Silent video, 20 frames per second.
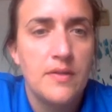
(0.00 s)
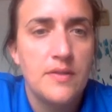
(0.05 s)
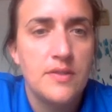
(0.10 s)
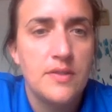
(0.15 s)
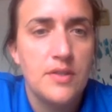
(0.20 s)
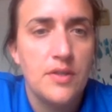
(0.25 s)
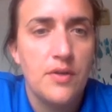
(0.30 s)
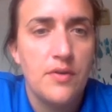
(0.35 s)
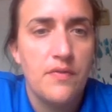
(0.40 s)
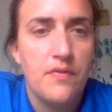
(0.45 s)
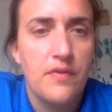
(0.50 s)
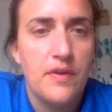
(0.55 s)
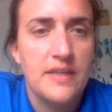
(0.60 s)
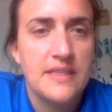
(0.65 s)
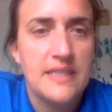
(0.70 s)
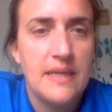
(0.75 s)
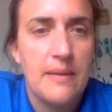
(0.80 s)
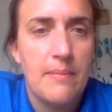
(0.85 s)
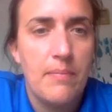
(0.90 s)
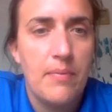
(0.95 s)
So for
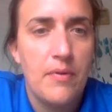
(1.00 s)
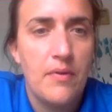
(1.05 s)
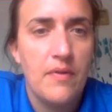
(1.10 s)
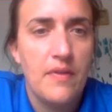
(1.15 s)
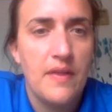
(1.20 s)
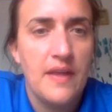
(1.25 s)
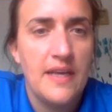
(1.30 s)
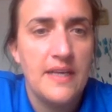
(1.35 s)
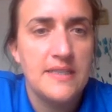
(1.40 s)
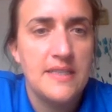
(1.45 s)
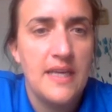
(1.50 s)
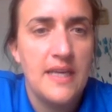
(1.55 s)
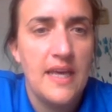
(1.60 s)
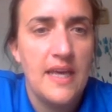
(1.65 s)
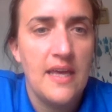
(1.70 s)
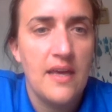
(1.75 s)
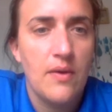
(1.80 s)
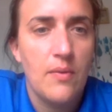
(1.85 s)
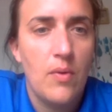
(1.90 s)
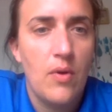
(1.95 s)
example, these
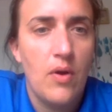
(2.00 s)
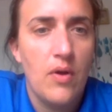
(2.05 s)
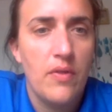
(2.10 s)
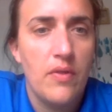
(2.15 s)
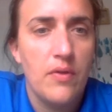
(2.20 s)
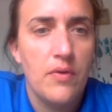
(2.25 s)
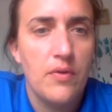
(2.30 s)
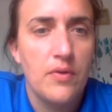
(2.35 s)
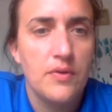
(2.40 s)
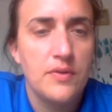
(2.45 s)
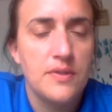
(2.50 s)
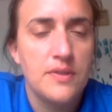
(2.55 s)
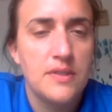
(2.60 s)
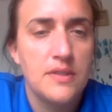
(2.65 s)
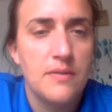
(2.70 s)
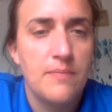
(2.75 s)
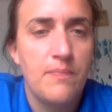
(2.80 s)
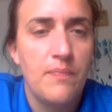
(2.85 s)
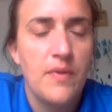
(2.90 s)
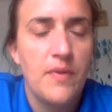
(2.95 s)
here, what are
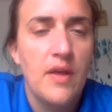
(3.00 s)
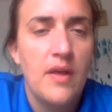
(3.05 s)
those?